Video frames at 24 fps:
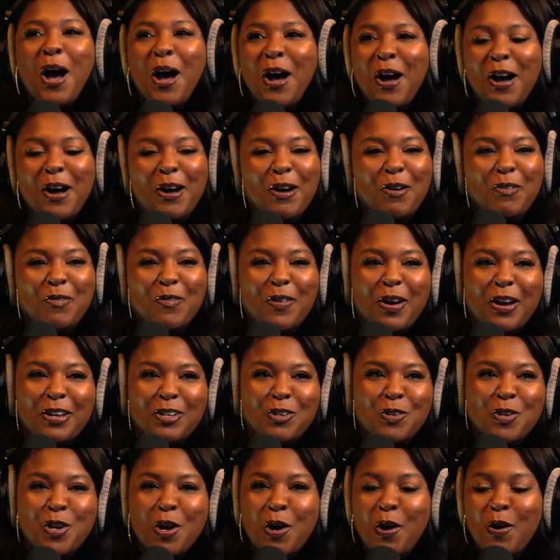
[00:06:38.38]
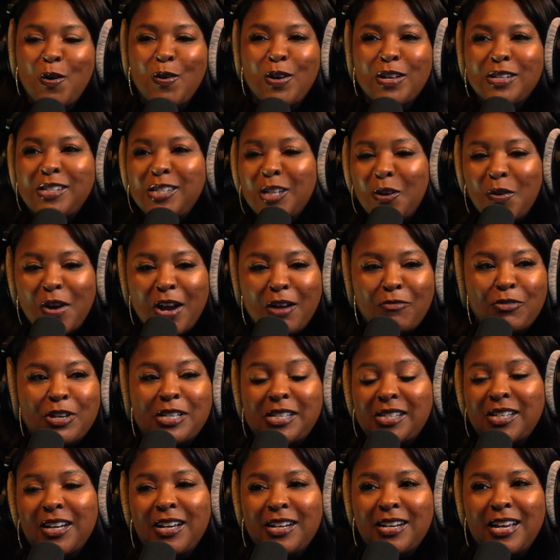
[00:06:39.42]
Um, you know, and so every
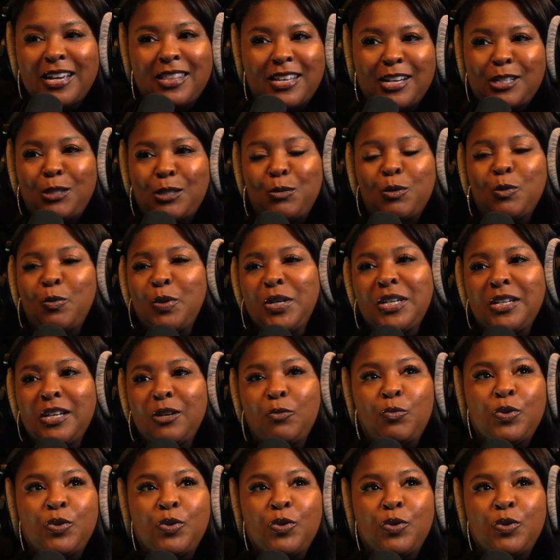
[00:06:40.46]
Sunday, that's what we did.